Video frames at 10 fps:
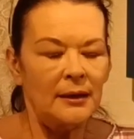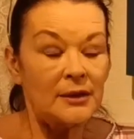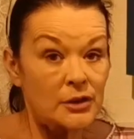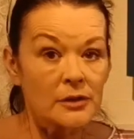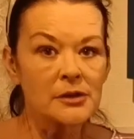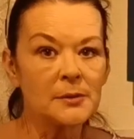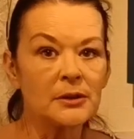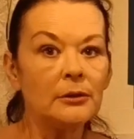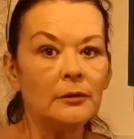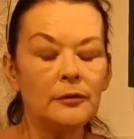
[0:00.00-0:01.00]
it's going to be
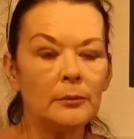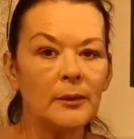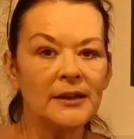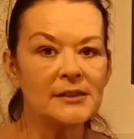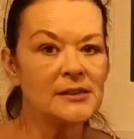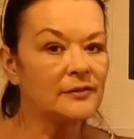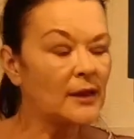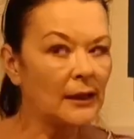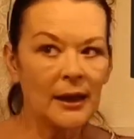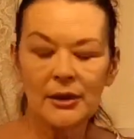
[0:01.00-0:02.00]
an awful waste if
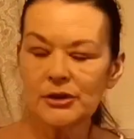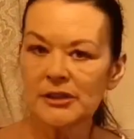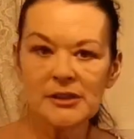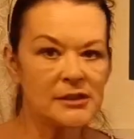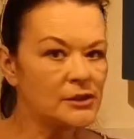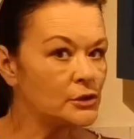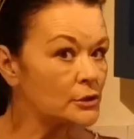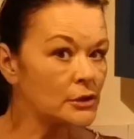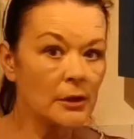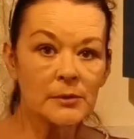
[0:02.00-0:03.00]
that electricity
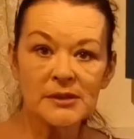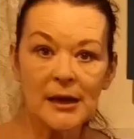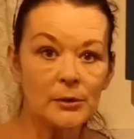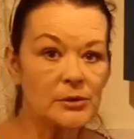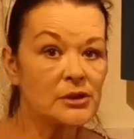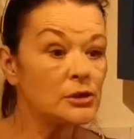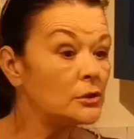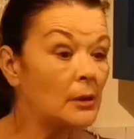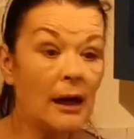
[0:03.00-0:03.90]
just goes out and you